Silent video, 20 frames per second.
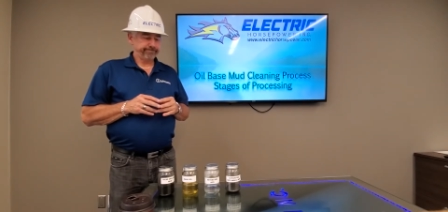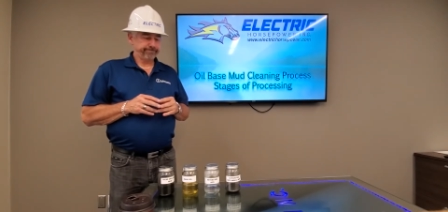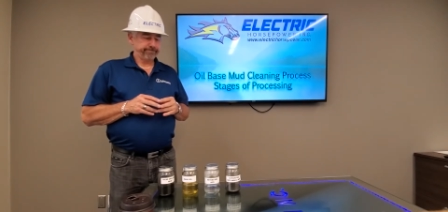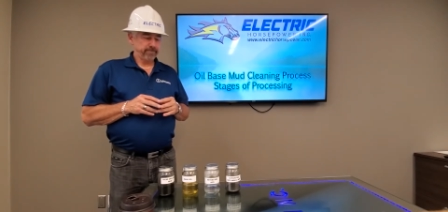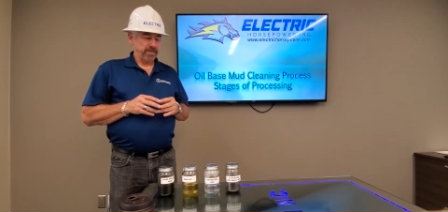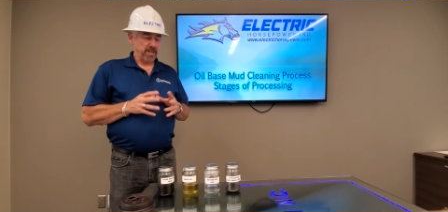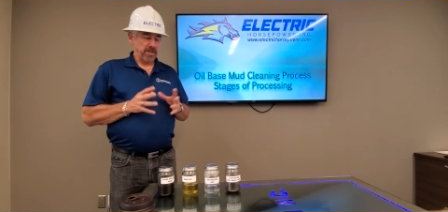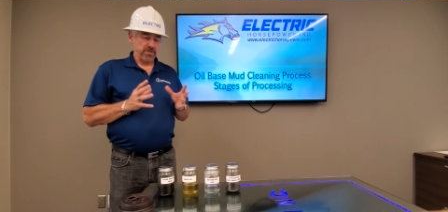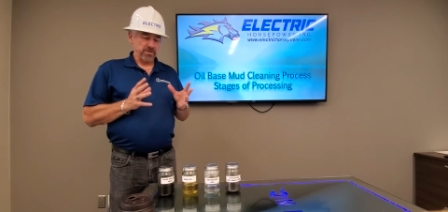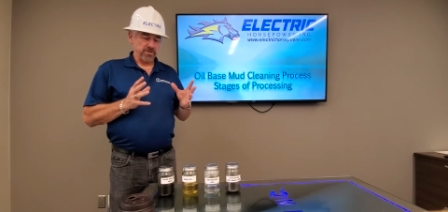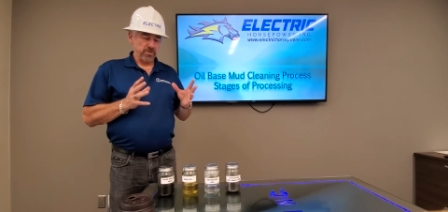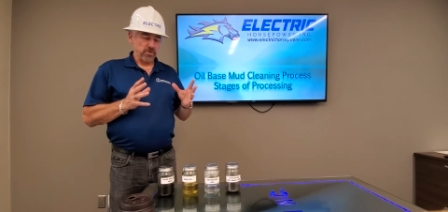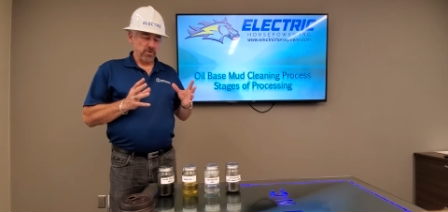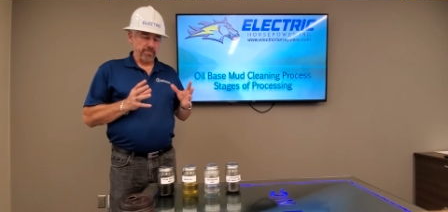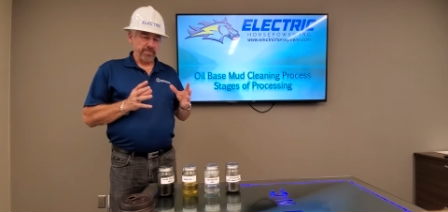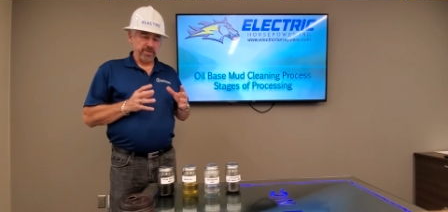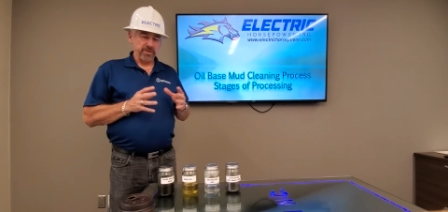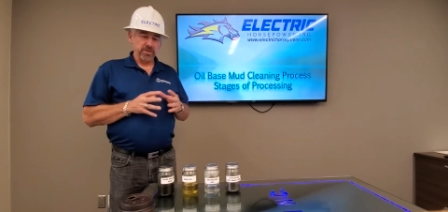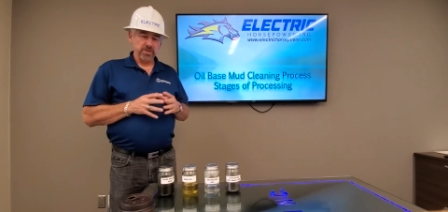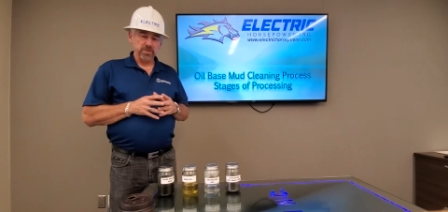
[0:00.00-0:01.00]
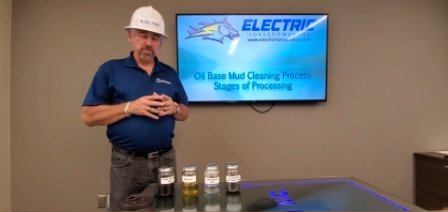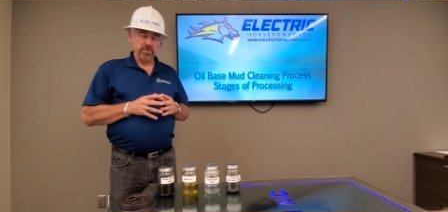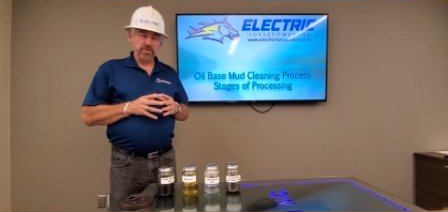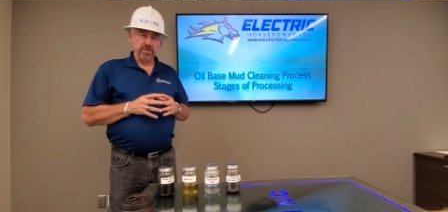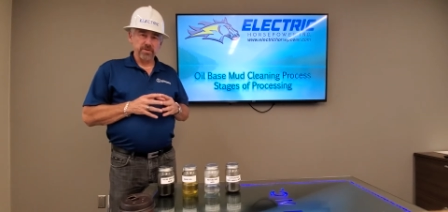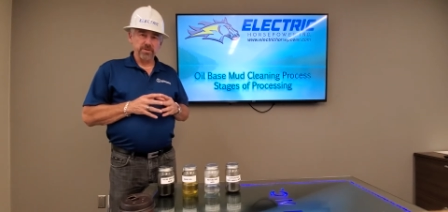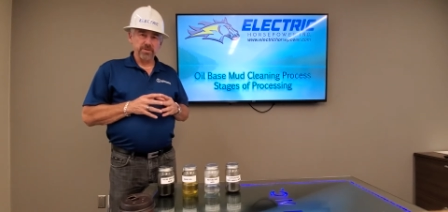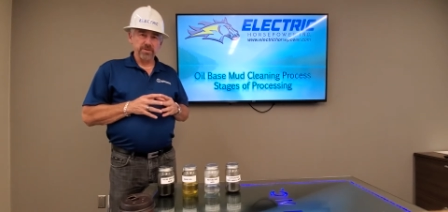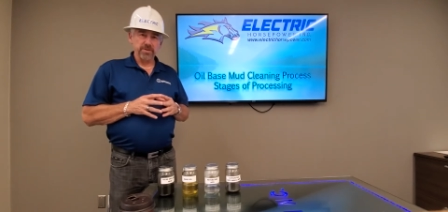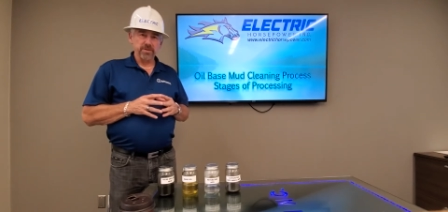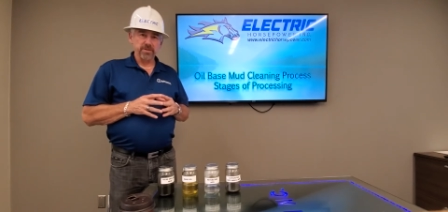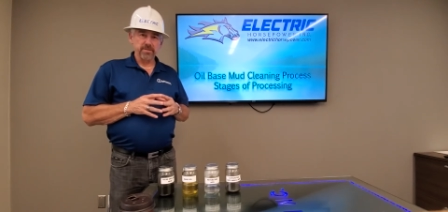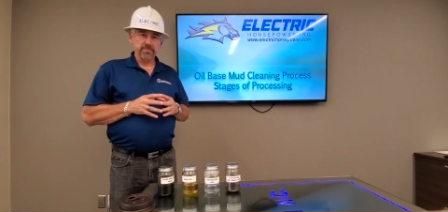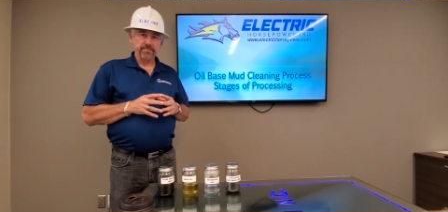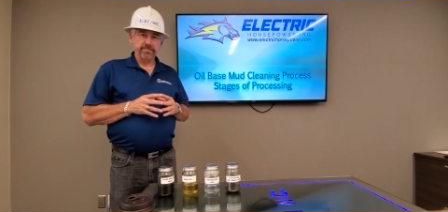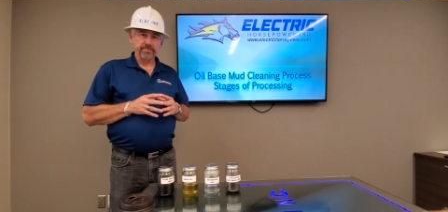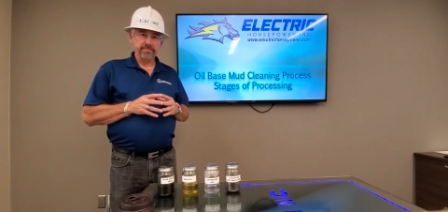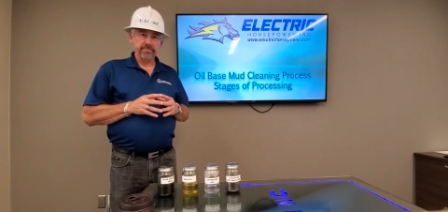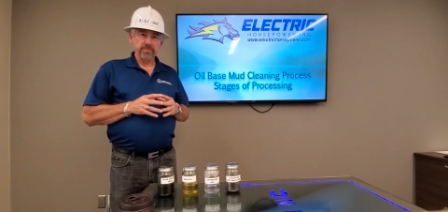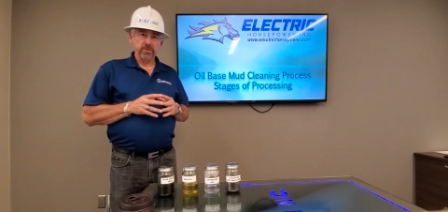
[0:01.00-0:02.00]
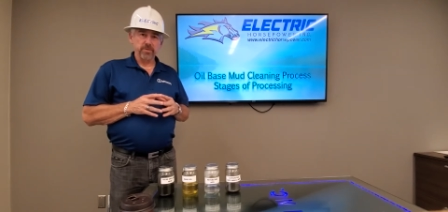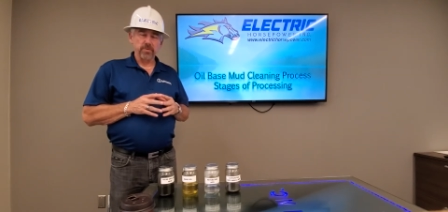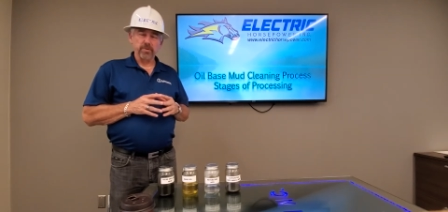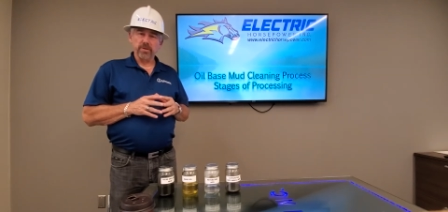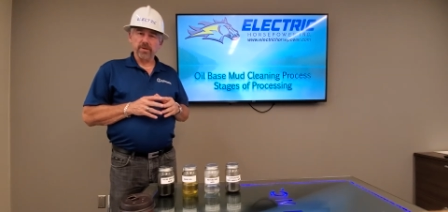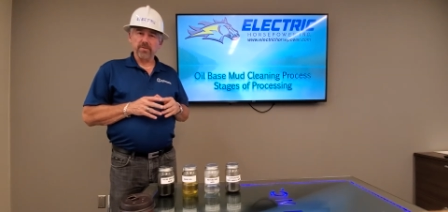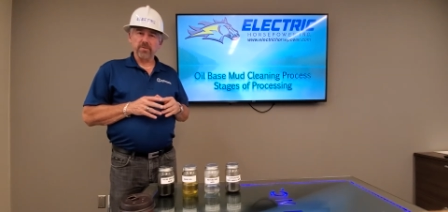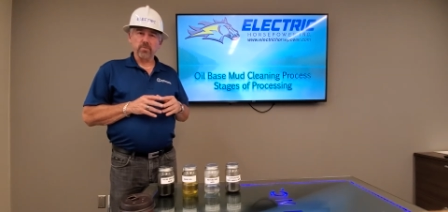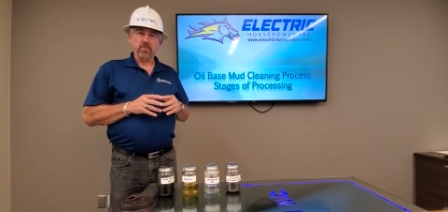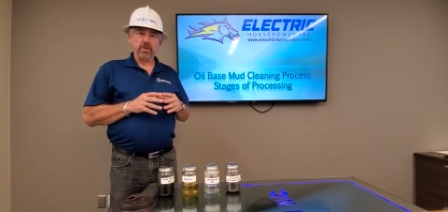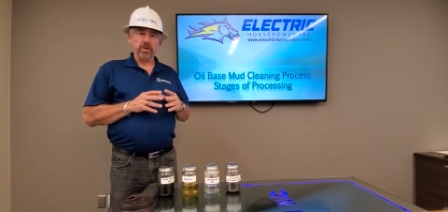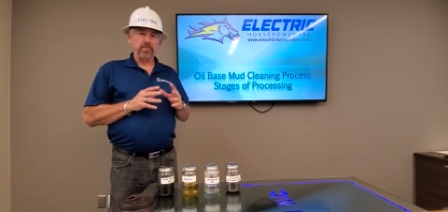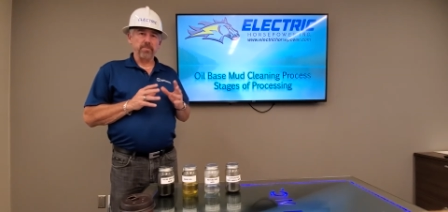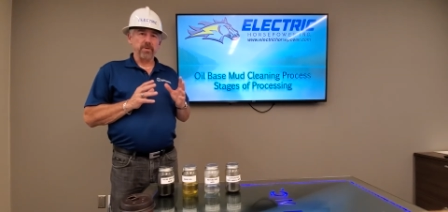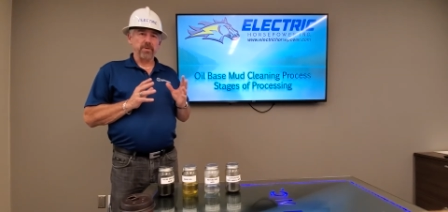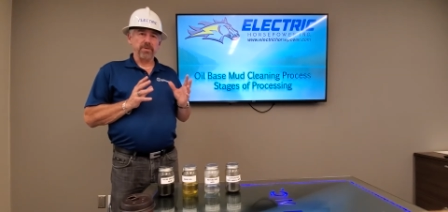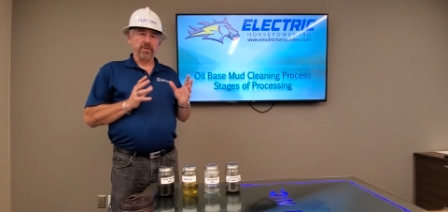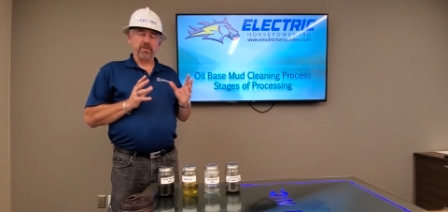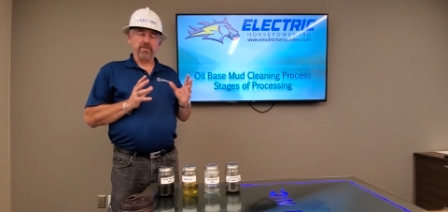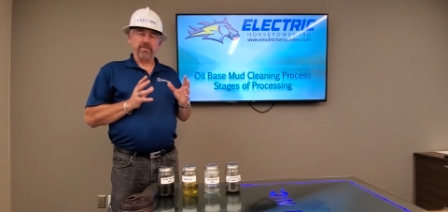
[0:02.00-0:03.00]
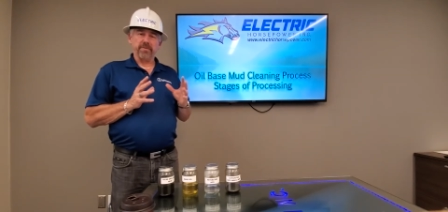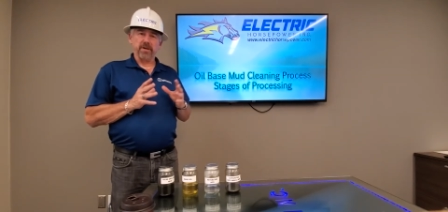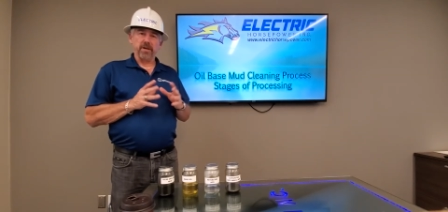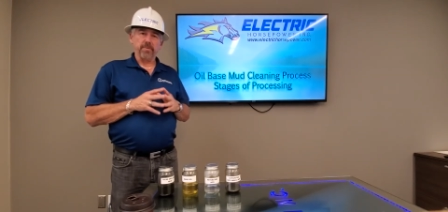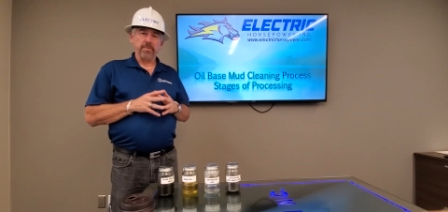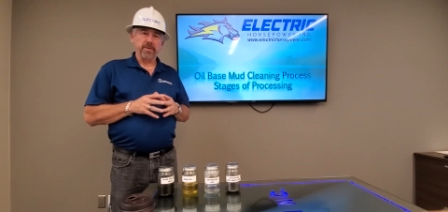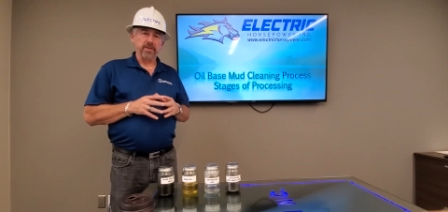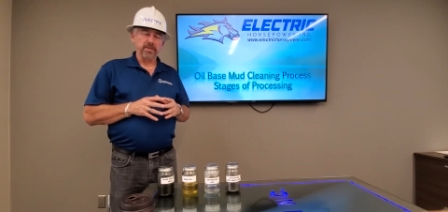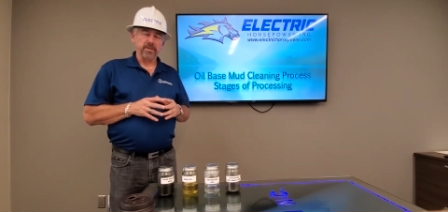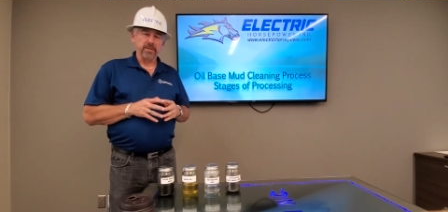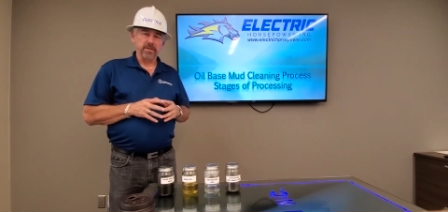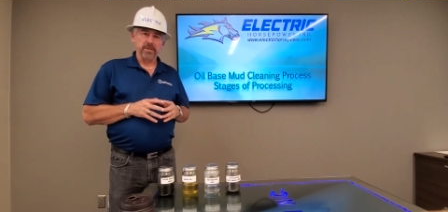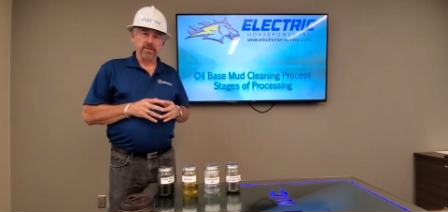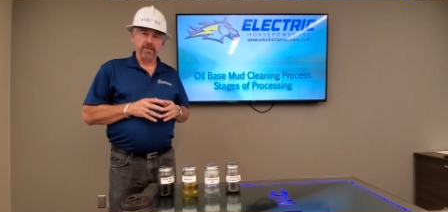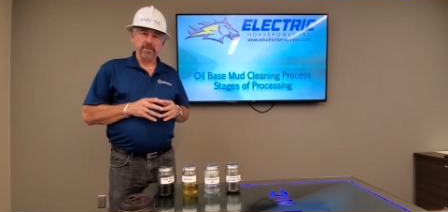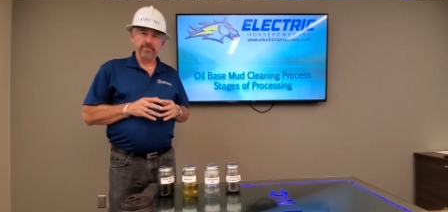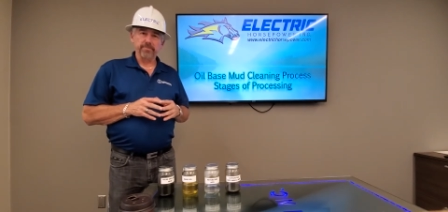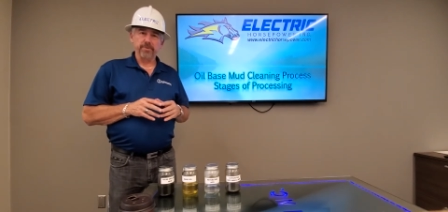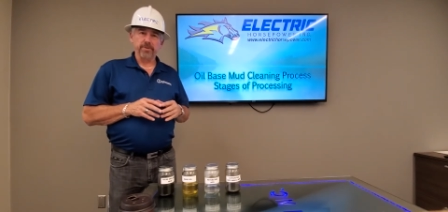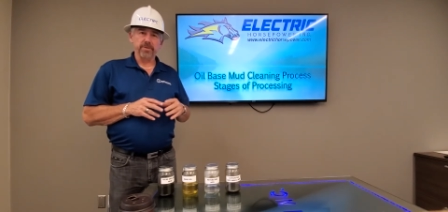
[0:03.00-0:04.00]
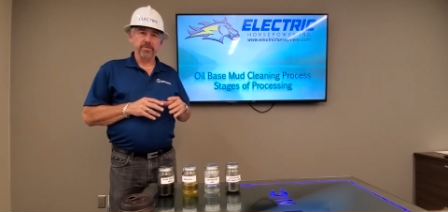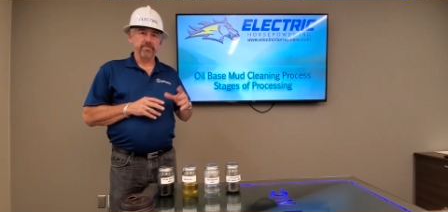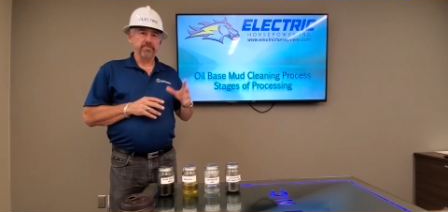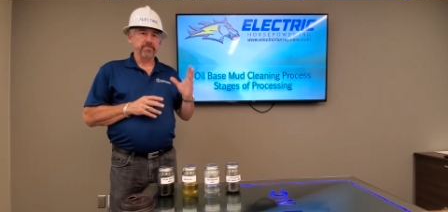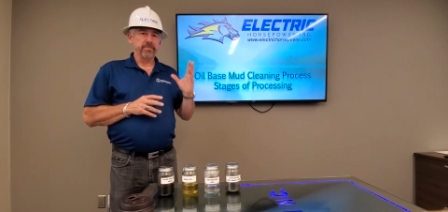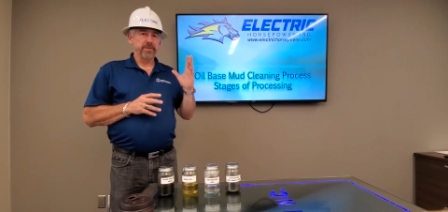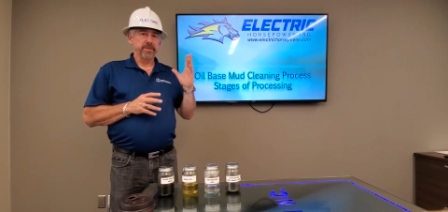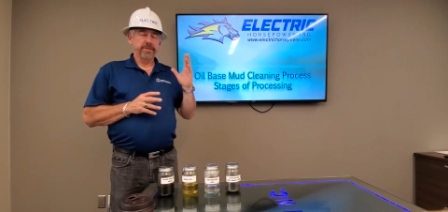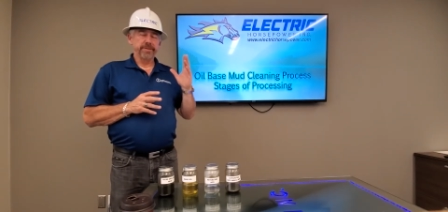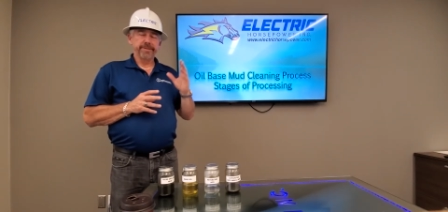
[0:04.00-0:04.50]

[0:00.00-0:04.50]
There's no emissions with our system, so we don't have to worry about the environment putting